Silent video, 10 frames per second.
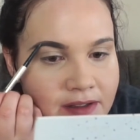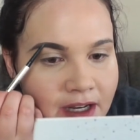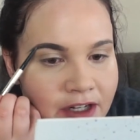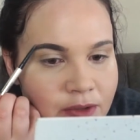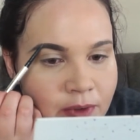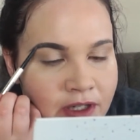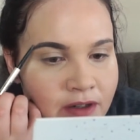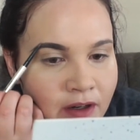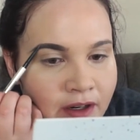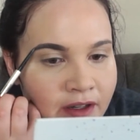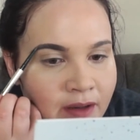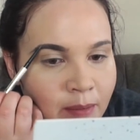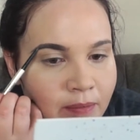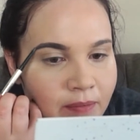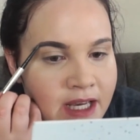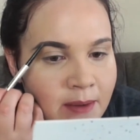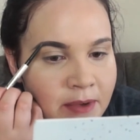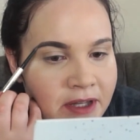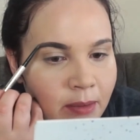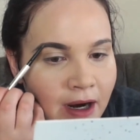I just want to darken the tip
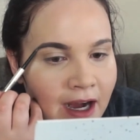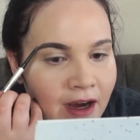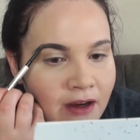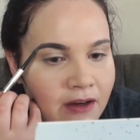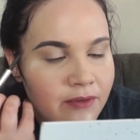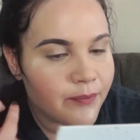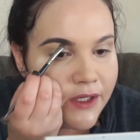of the brow.